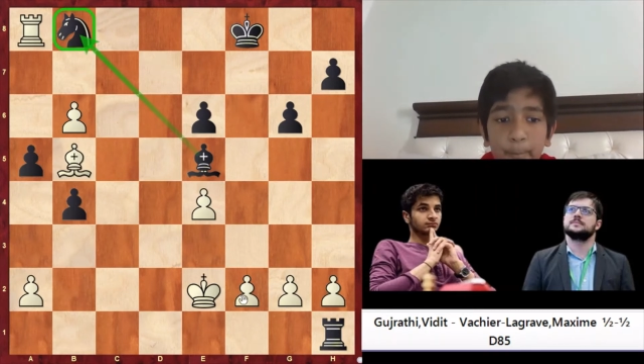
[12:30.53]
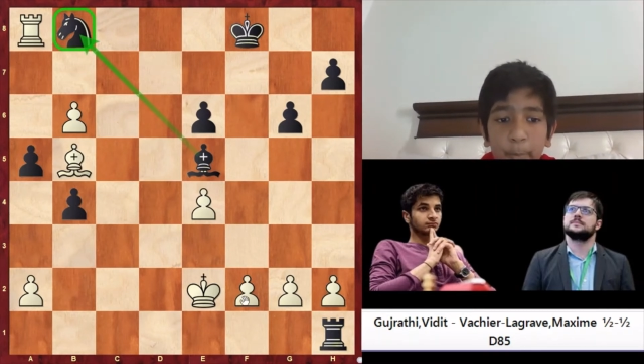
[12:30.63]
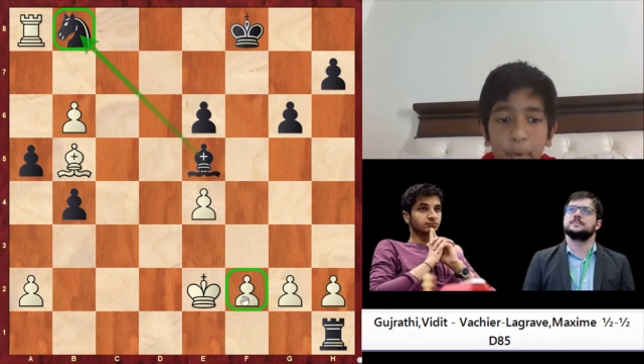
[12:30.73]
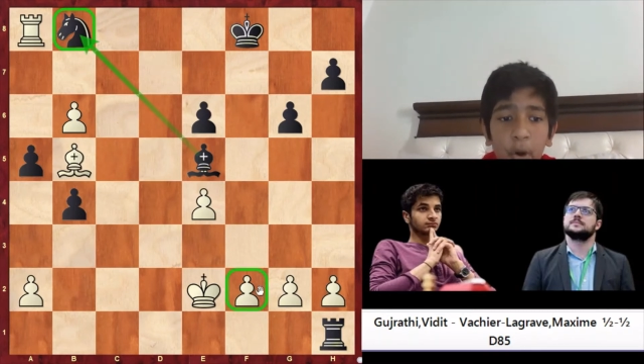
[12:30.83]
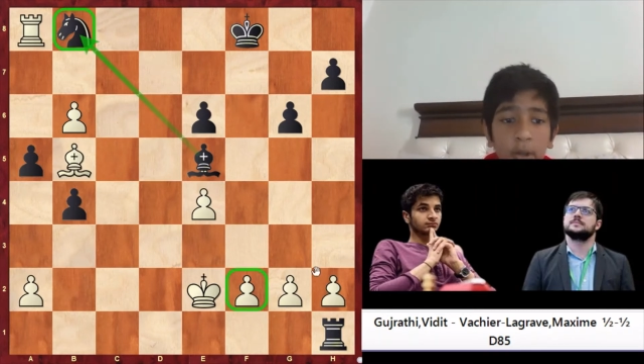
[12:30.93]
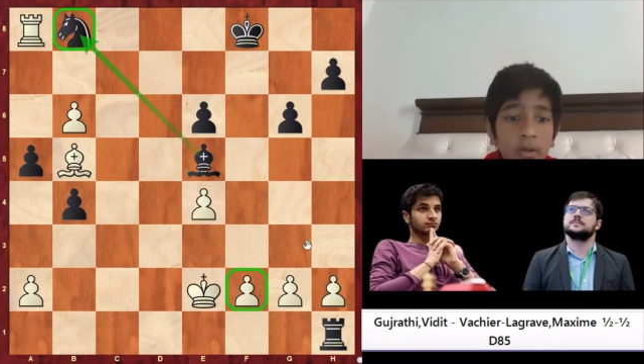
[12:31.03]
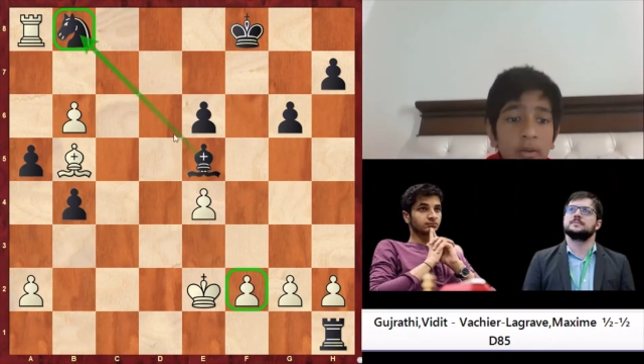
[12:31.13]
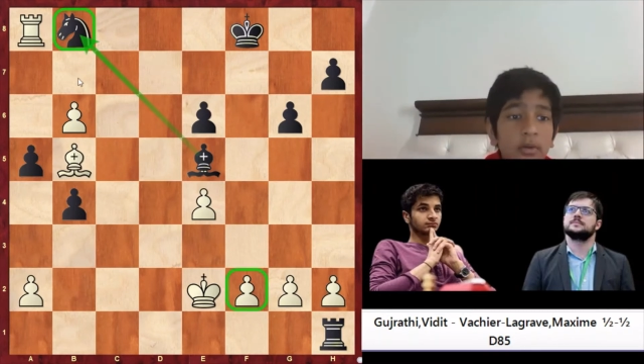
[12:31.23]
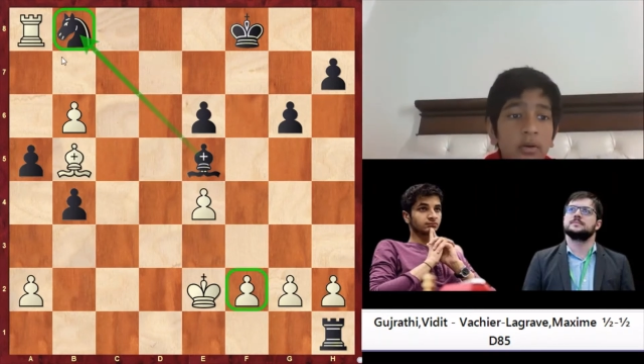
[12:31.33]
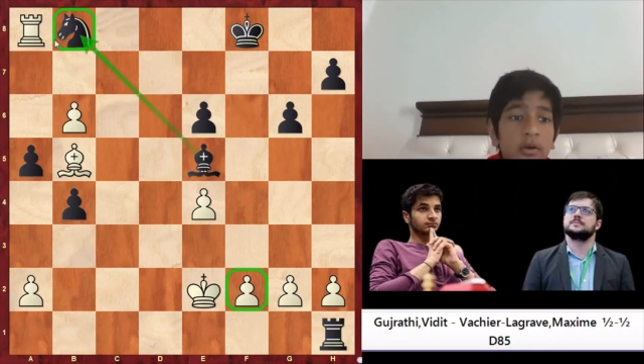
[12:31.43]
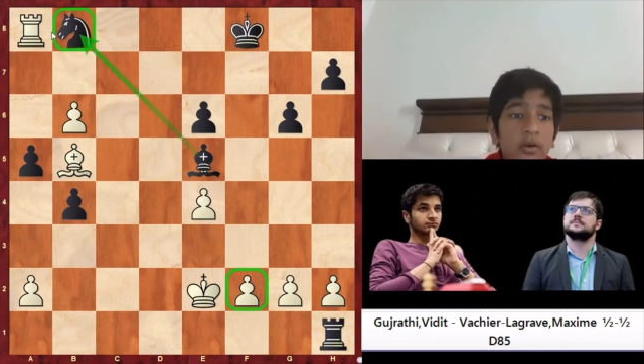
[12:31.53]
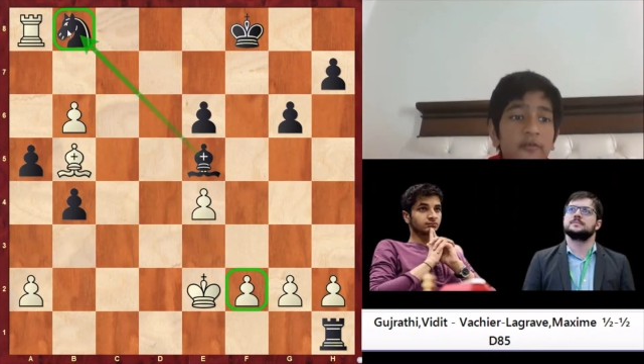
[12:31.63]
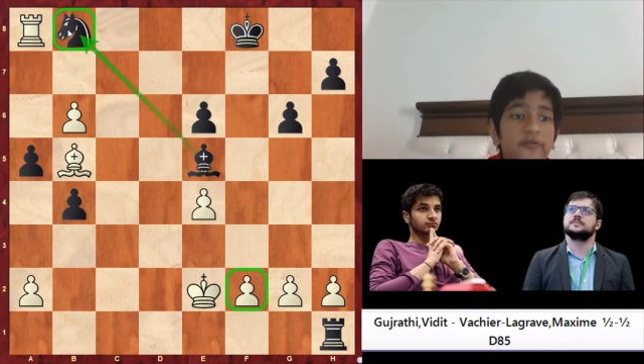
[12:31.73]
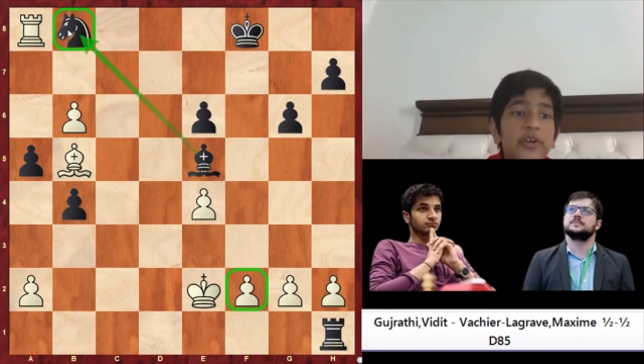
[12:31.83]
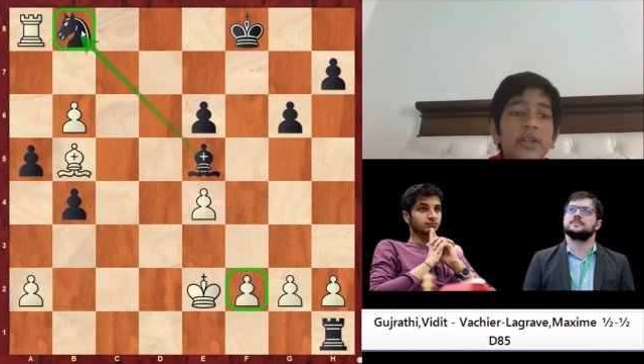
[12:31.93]
pawn
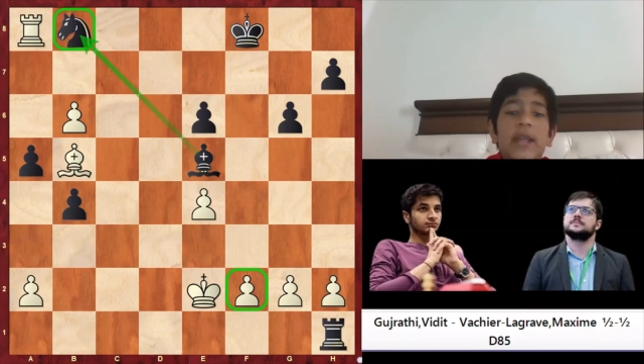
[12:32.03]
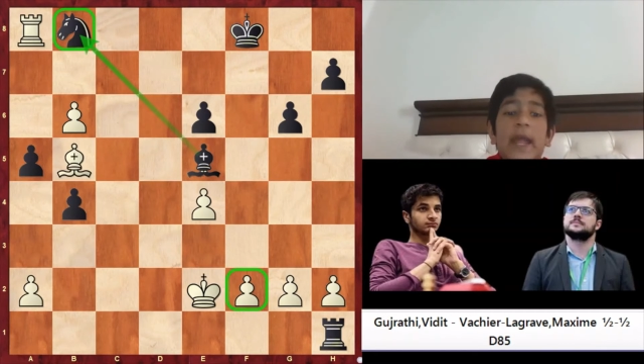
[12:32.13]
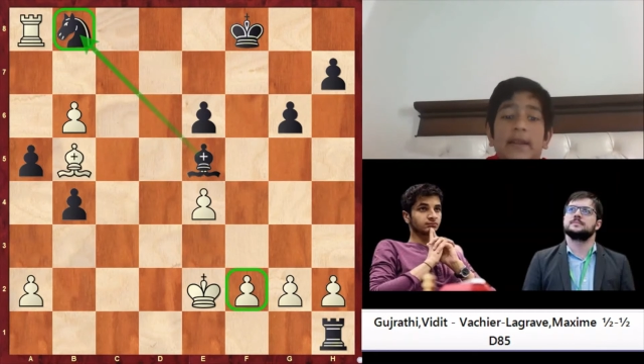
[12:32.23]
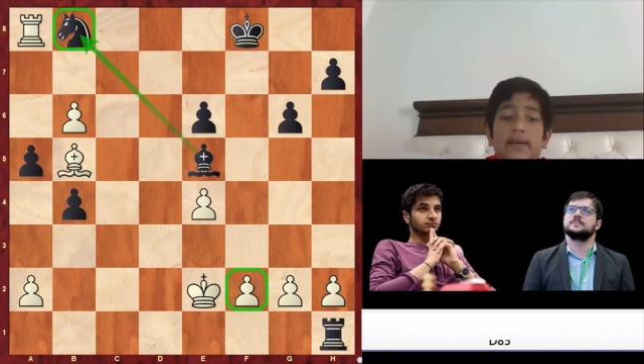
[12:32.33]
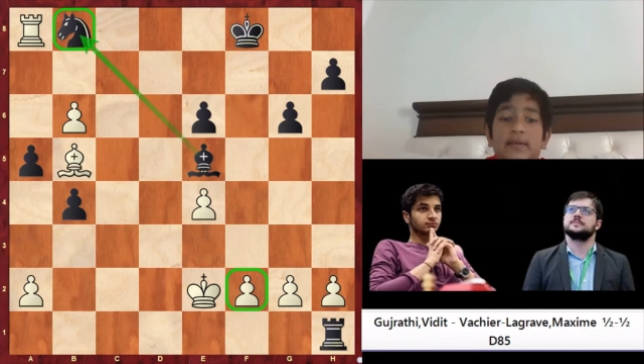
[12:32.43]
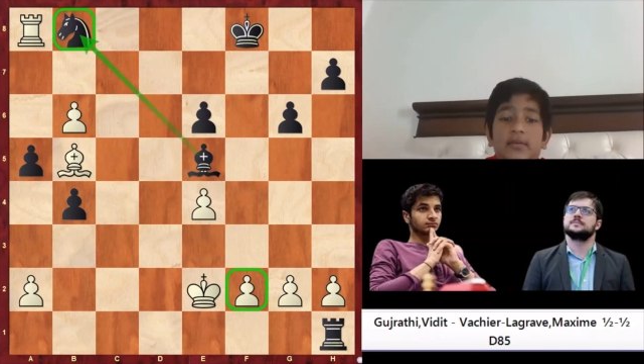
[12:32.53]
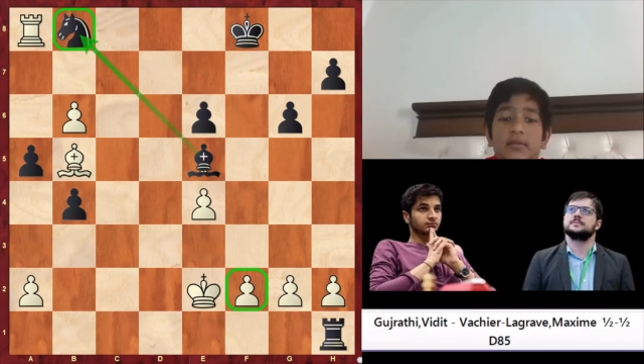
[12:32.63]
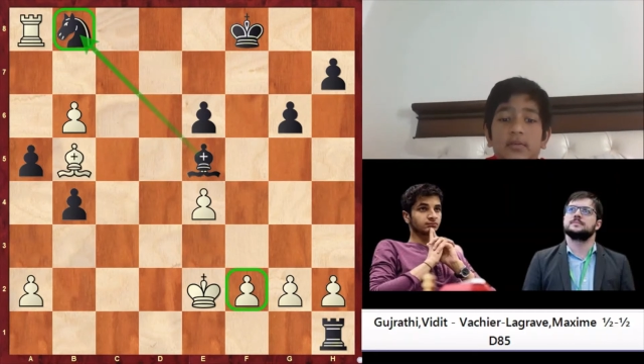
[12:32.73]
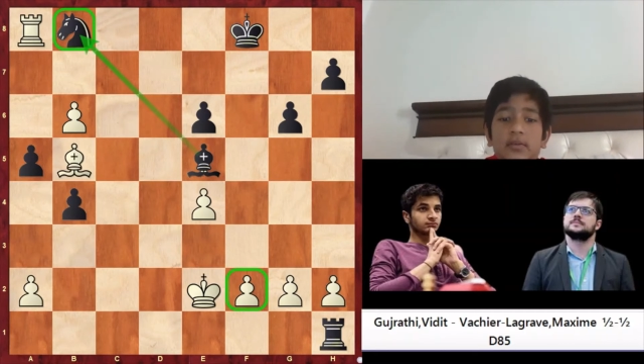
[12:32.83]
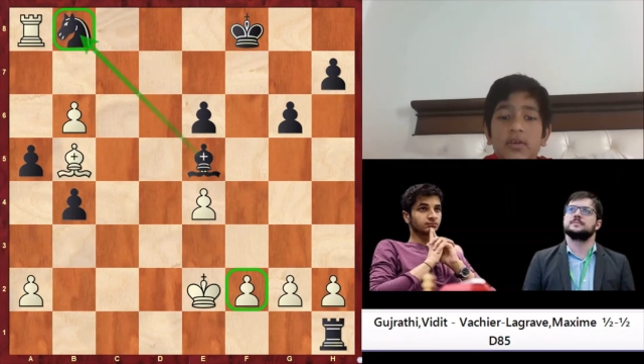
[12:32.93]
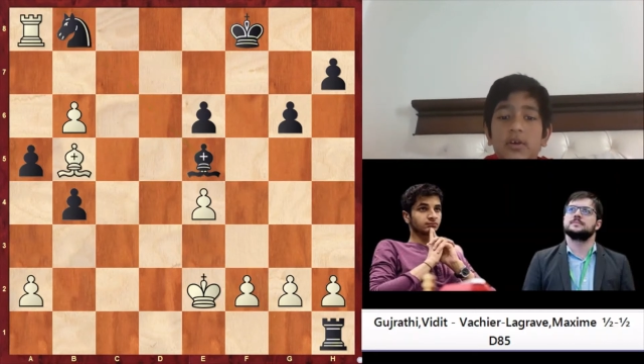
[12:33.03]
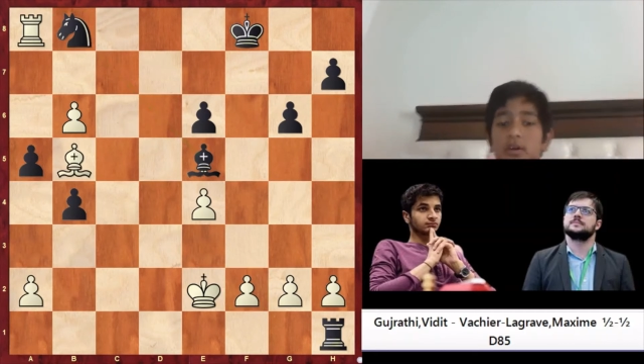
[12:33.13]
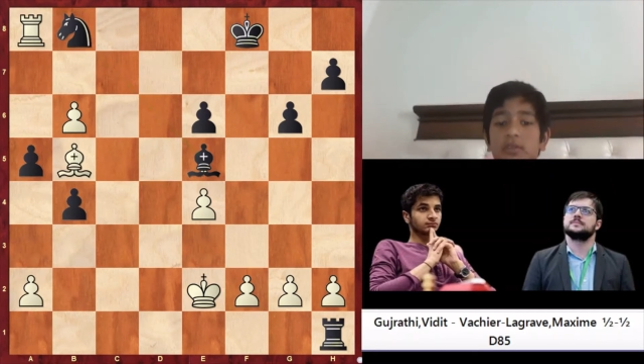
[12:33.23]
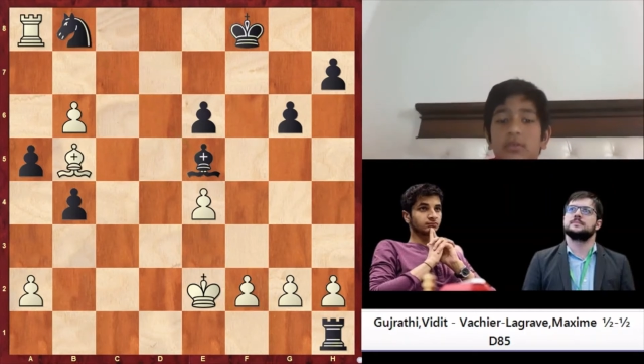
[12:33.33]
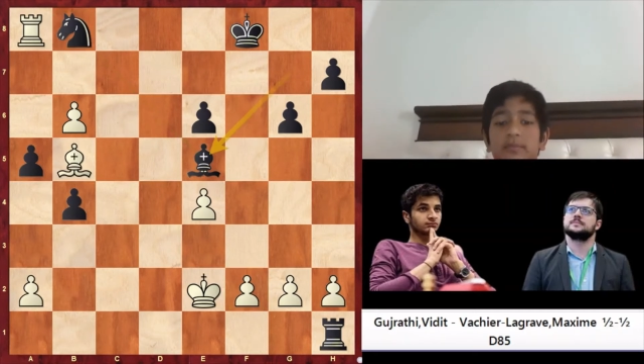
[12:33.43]
for a knight.
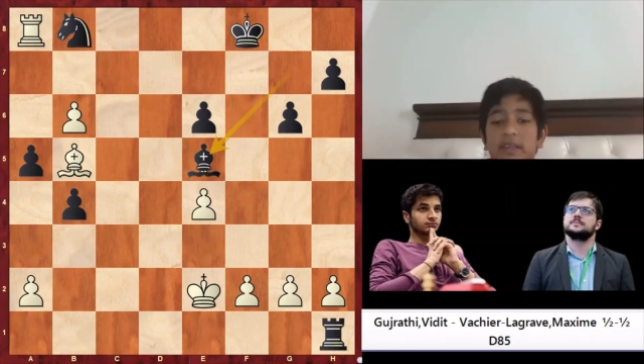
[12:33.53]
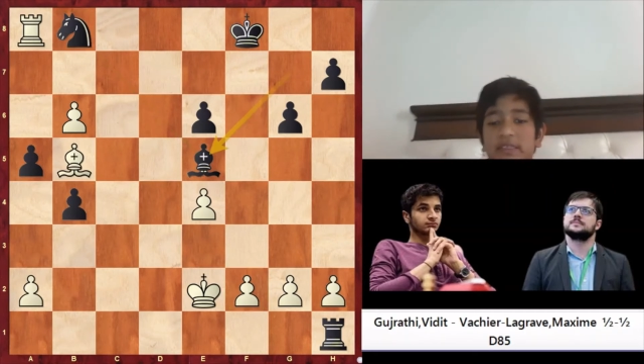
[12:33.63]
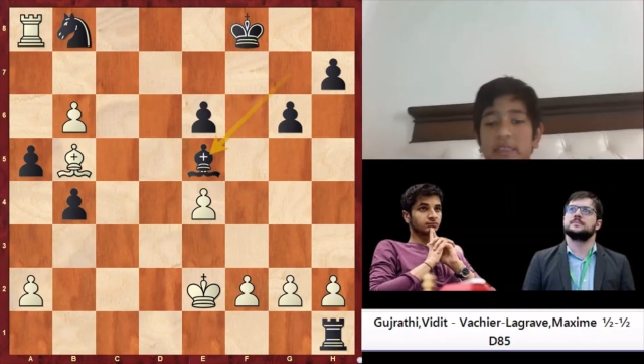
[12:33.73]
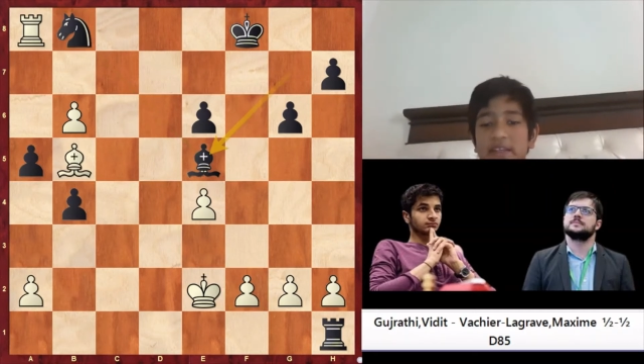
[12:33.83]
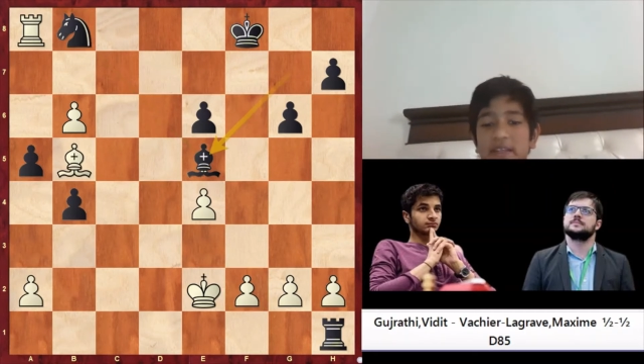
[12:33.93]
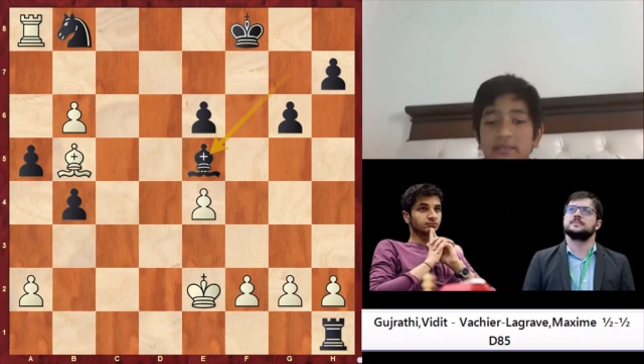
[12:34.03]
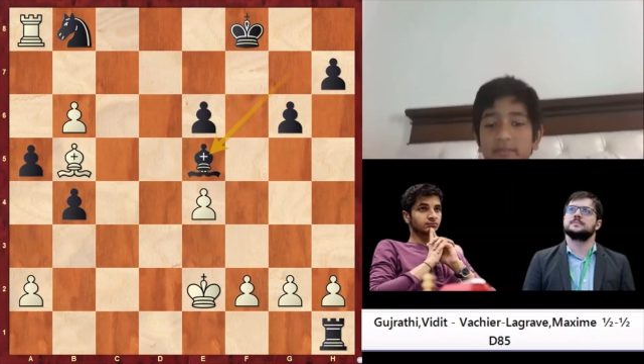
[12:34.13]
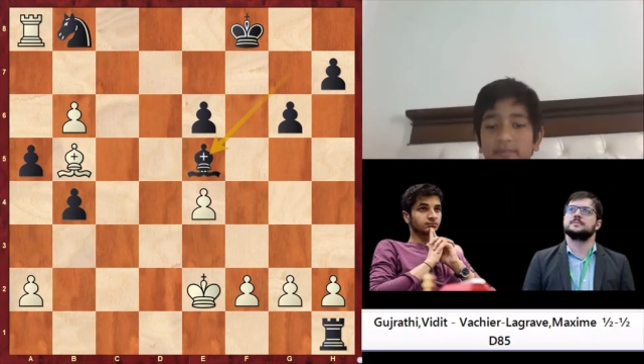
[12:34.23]
So basically,